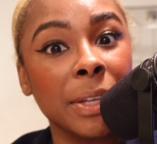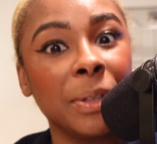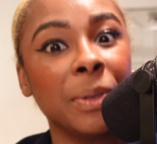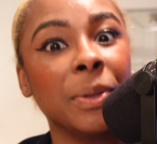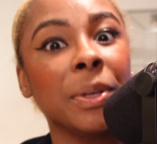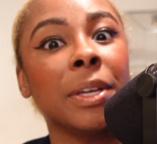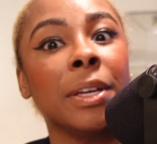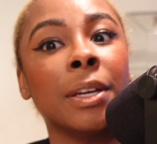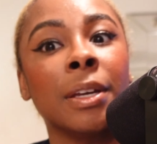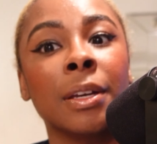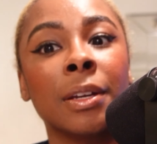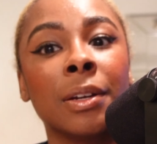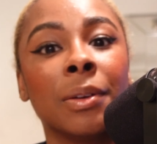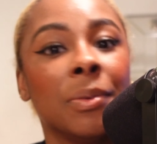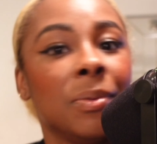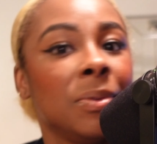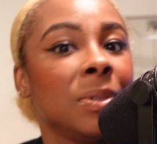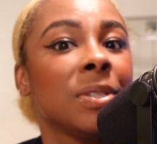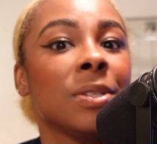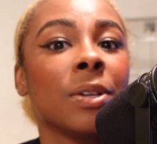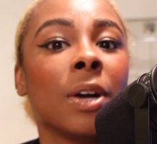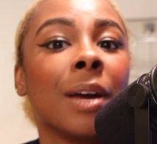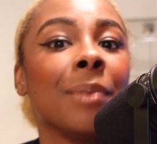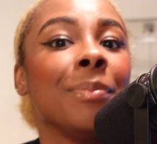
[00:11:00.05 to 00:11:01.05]
you can
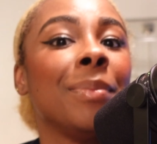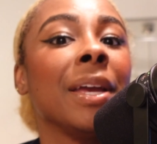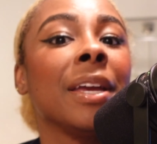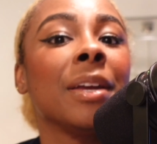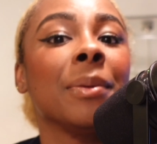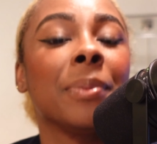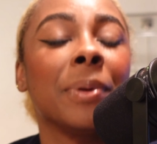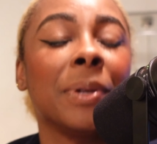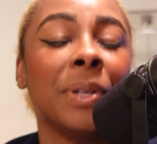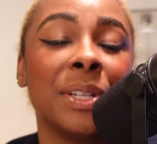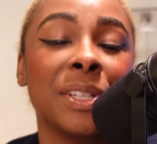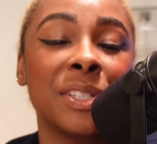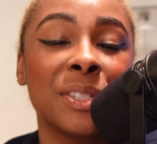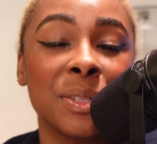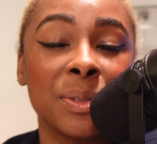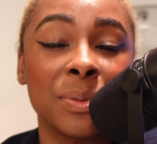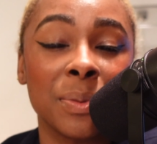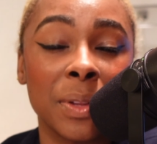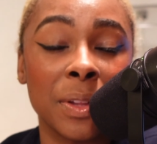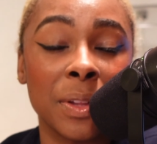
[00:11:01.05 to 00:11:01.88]
start making predictions with